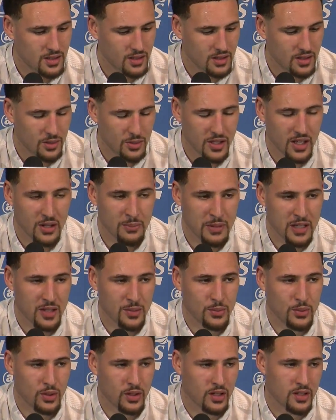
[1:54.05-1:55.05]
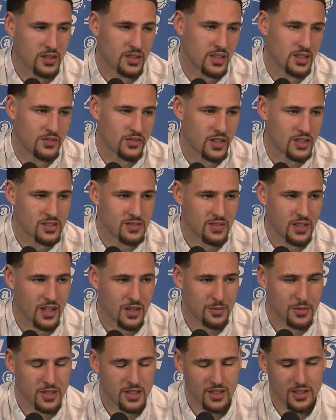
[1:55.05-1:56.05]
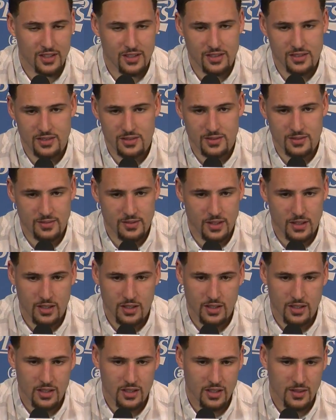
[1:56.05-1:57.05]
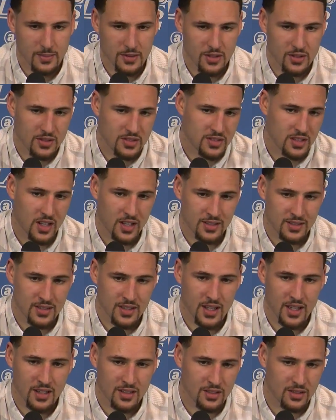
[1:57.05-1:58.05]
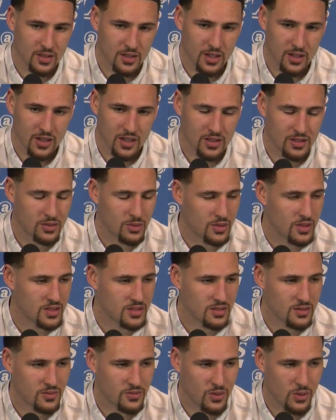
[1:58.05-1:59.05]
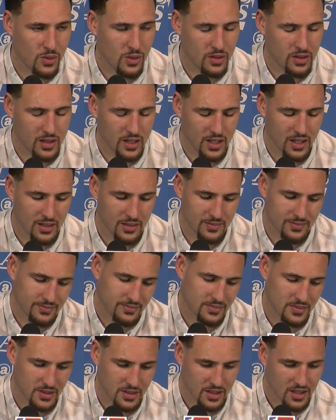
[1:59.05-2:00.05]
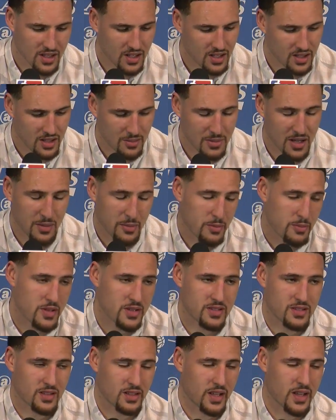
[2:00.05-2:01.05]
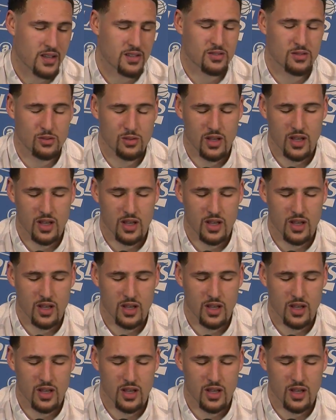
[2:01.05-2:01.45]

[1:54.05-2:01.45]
you know, we got to make them work on the defensive end because I mean, you saw it tonight, you know, they're hitting threes in the fourth that they might have been missing the last two